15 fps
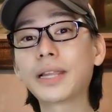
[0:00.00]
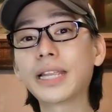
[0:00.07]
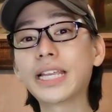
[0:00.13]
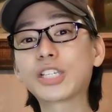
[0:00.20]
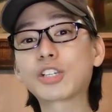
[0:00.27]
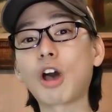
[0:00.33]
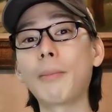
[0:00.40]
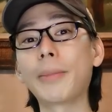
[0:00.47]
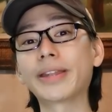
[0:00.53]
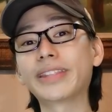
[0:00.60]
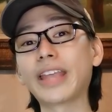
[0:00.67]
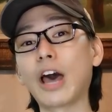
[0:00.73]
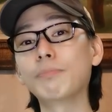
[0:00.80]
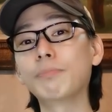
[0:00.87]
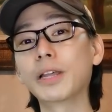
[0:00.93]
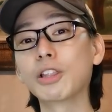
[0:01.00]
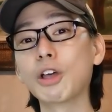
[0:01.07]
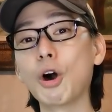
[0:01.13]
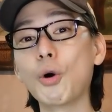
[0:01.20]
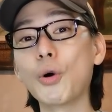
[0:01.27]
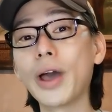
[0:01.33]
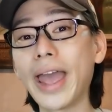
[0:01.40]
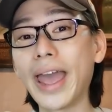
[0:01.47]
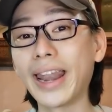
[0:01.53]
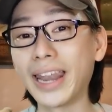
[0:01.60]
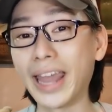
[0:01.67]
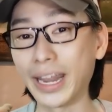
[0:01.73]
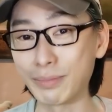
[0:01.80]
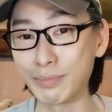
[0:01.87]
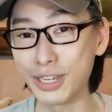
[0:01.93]
please comment down below
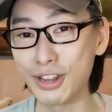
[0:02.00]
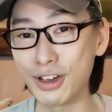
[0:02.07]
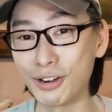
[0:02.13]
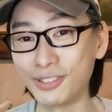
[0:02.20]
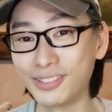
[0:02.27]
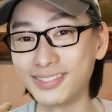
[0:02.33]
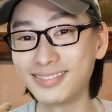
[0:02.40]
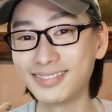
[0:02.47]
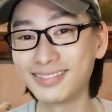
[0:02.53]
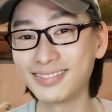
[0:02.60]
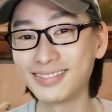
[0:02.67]
and let me know.